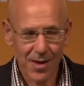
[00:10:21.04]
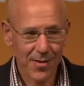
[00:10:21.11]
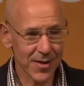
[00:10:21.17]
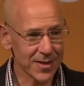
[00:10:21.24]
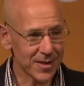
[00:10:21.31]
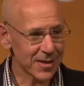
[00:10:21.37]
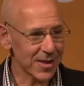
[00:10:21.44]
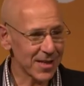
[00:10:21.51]

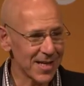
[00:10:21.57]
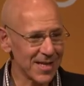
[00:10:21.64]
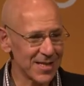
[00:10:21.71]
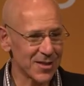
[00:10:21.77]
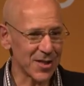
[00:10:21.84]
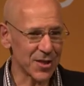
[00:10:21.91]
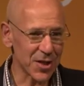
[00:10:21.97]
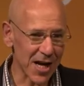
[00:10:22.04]
This
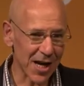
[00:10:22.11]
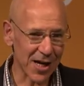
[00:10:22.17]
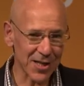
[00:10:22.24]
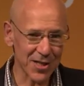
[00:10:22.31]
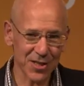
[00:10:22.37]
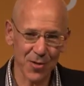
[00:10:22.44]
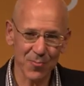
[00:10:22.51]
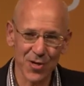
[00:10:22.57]
is the
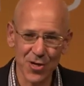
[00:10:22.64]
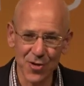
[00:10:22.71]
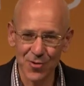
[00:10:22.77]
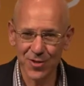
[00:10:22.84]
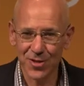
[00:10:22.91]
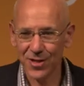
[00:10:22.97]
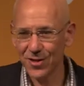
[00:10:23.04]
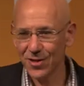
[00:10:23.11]
checklist that we
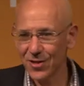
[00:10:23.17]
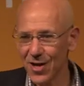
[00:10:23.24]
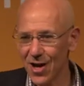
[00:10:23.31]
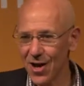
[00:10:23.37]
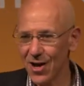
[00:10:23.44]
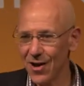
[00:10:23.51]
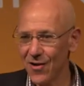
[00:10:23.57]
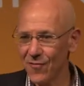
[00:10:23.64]
use in,
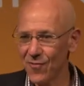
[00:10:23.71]
uh,